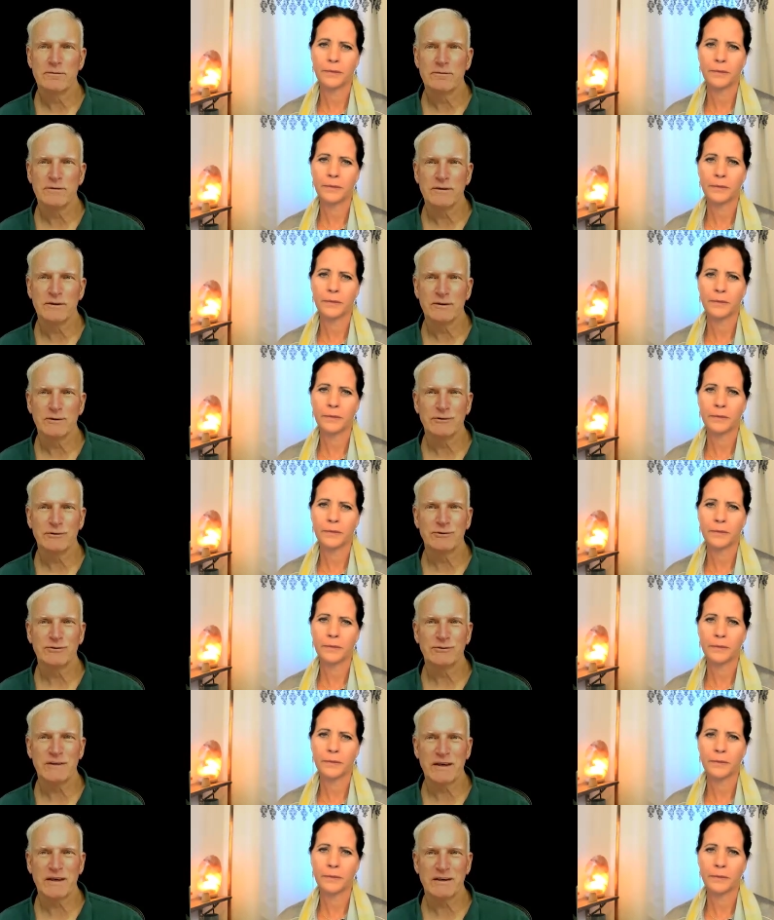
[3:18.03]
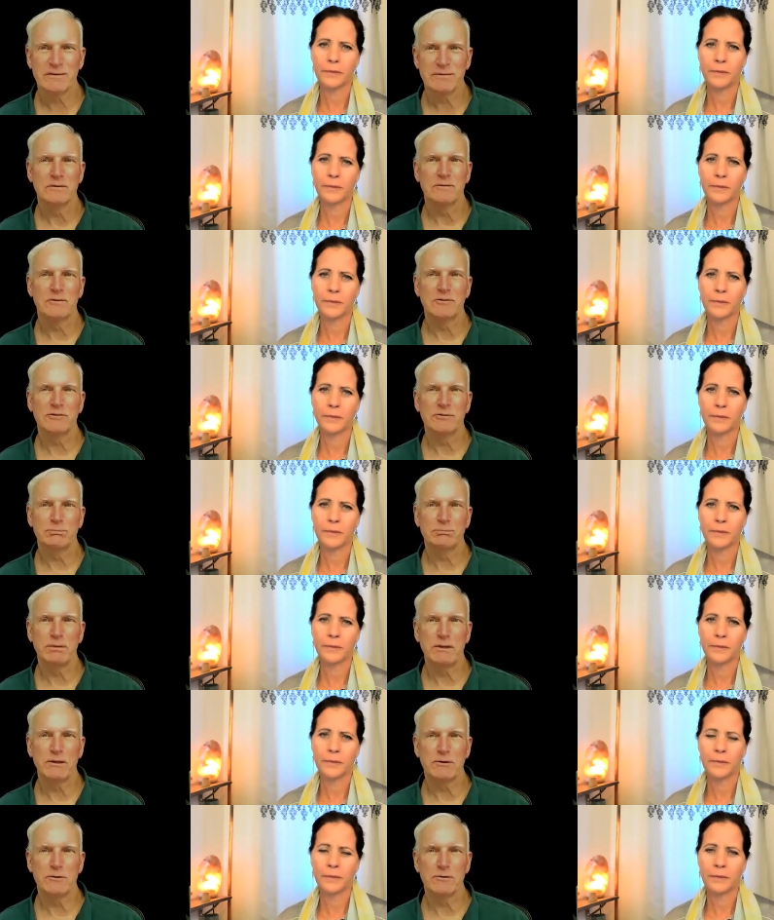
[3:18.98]
Speaker 1: feels safe. The
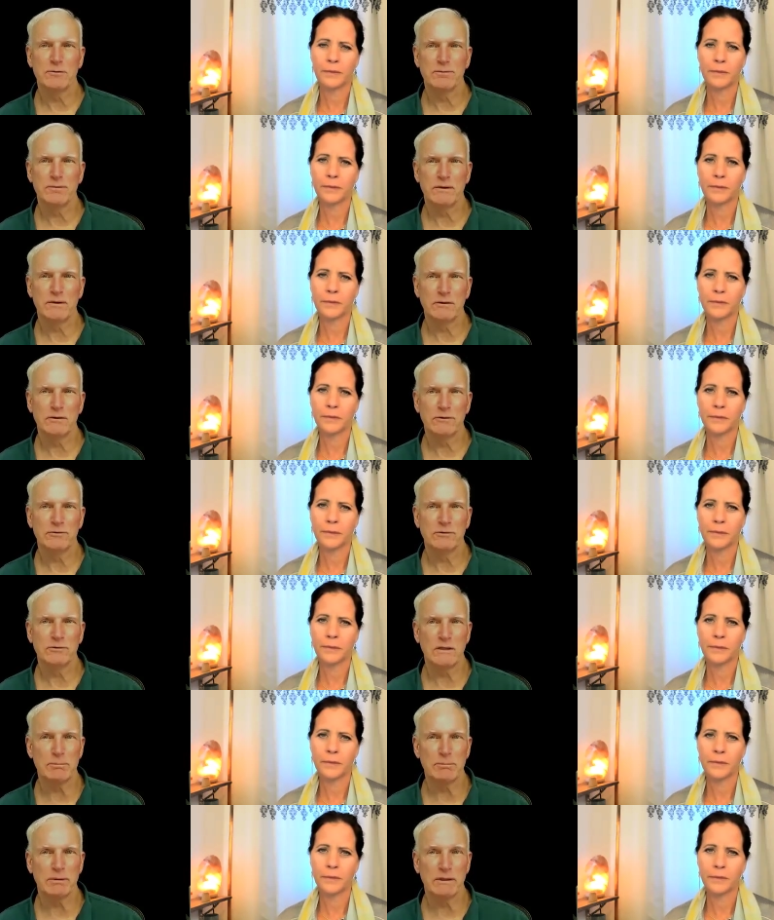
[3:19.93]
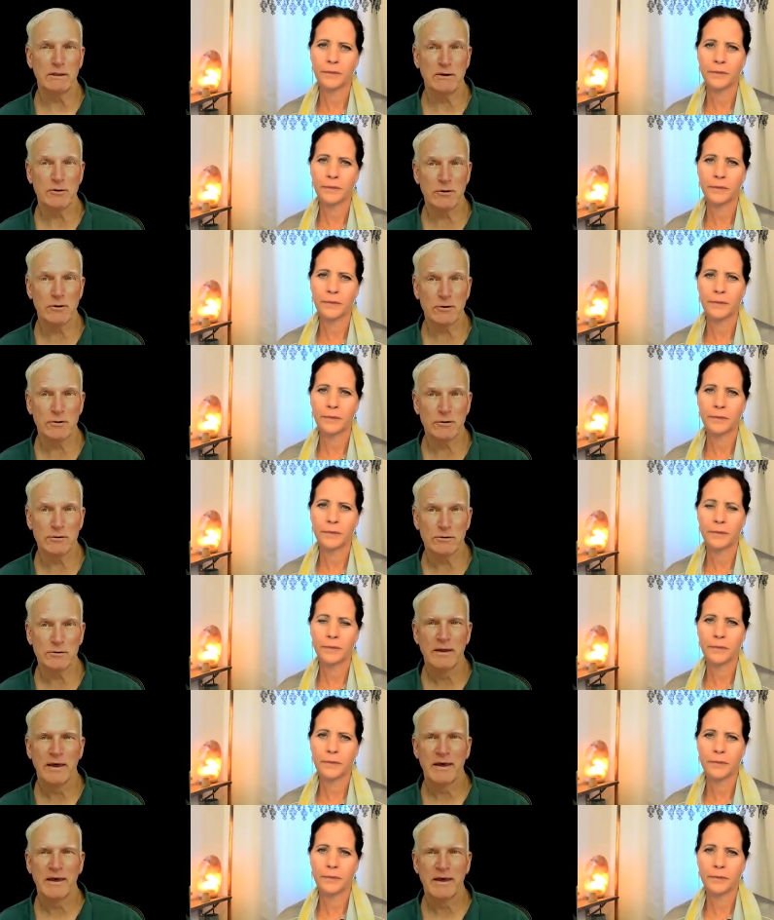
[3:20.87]
speaker feels deeply heard.